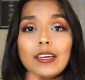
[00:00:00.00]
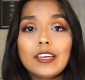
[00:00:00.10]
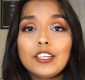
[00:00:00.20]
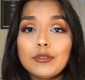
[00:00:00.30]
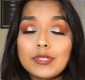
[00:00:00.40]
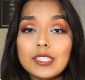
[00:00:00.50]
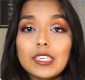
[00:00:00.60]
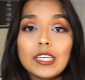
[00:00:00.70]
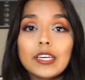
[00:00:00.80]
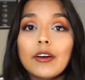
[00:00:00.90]
a
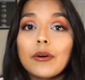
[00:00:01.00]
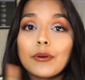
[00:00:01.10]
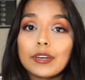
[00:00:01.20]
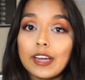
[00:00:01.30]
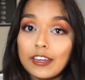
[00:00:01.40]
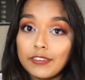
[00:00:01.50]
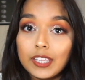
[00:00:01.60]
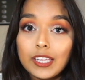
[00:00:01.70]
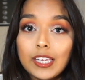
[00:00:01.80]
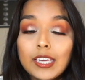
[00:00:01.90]
UC, or an Ivy
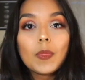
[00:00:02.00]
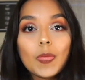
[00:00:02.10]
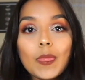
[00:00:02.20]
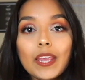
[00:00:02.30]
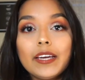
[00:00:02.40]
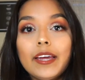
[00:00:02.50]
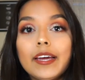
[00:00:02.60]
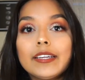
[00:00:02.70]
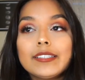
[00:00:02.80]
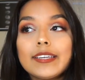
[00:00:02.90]
League.
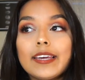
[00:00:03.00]
And